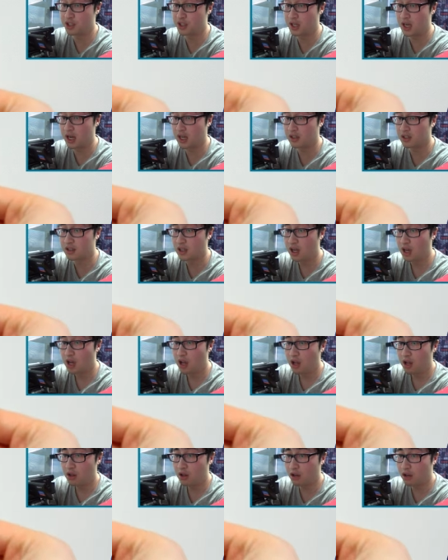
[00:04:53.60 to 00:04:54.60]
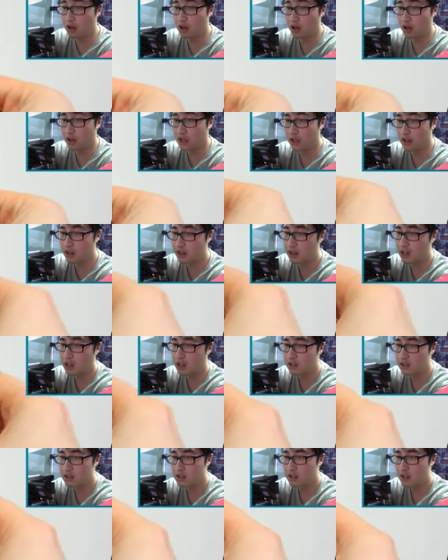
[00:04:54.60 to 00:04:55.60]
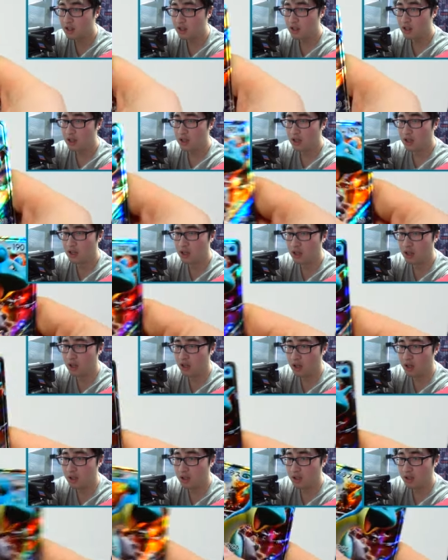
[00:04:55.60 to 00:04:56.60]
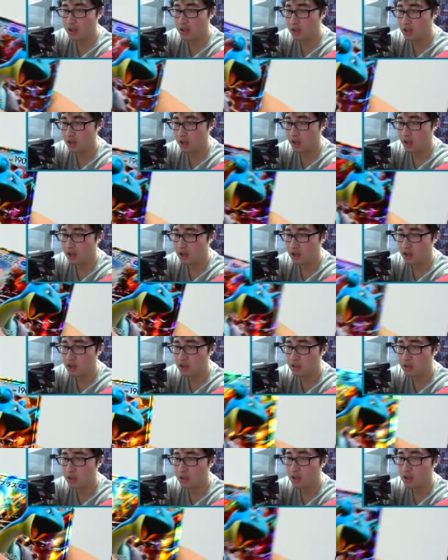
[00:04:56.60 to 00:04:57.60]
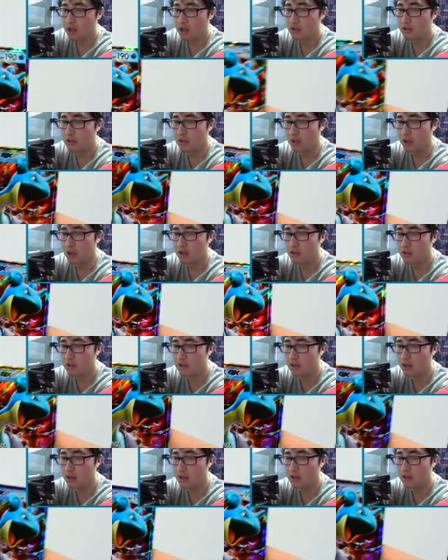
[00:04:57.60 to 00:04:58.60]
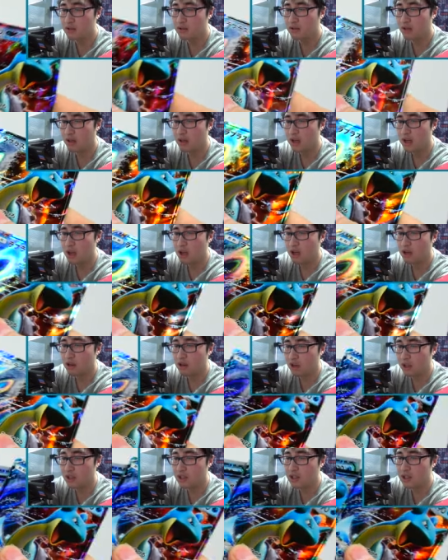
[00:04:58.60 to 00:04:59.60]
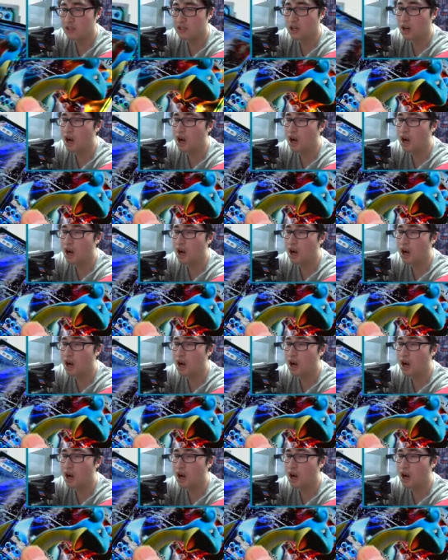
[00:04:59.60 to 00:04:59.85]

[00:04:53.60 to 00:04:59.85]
G X. Look at this. Huh. Huh. Huh, huh, huh, huh. Look at these,